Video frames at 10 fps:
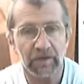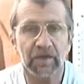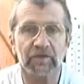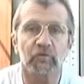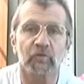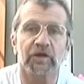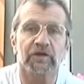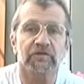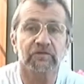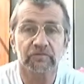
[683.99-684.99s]
and
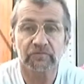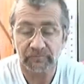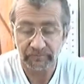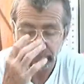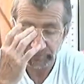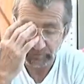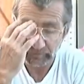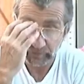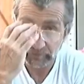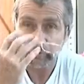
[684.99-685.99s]
great
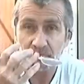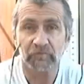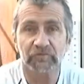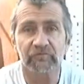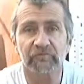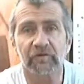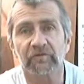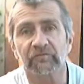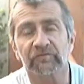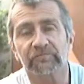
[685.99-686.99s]
was the
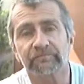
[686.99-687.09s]
fall of it.